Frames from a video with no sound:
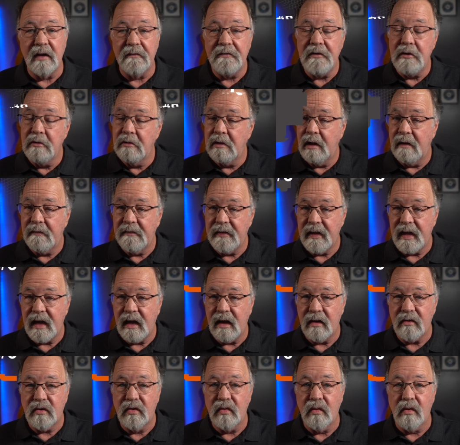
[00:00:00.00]
If you love the
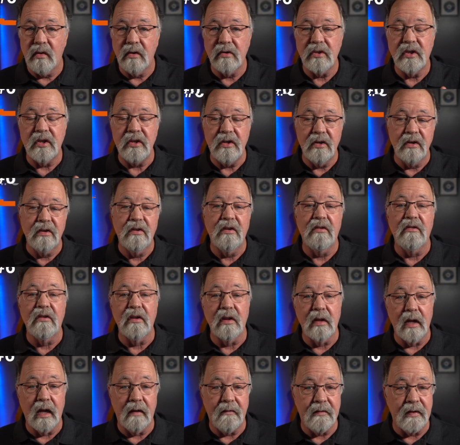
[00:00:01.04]
outdoors, you're going to
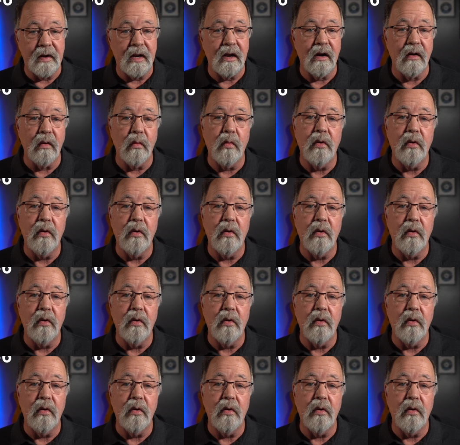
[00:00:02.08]
love it here.